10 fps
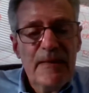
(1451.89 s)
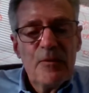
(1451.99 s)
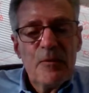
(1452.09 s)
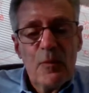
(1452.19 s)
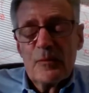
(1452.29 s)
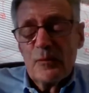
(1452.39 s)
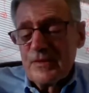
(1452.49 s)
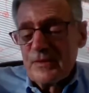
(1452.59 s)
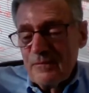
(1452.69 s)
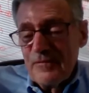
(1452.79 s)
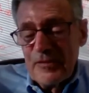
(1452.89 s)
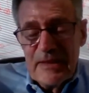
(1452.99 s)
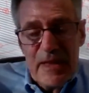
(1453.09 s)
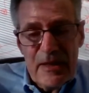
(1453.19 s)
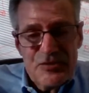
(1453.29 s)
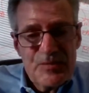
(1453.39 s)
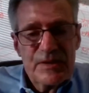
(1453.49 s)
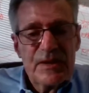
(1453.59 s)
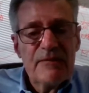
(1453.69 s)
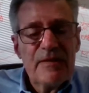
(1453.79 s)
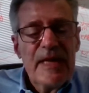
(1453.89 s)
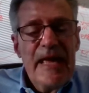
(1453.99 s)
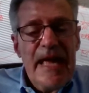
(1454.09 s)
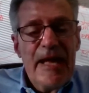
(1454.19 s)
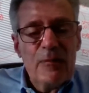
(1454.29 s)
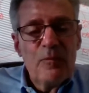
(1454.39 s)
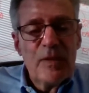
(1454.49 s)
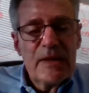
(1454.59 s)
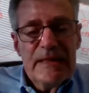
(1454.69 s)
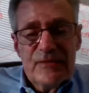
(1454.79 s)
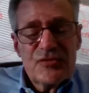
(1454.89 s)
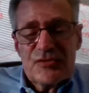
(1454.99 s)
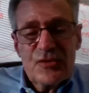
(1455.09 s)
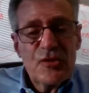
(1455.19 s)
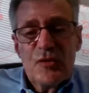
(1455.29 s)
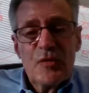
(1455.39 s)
what we're very knowledgeable of, and what is secure.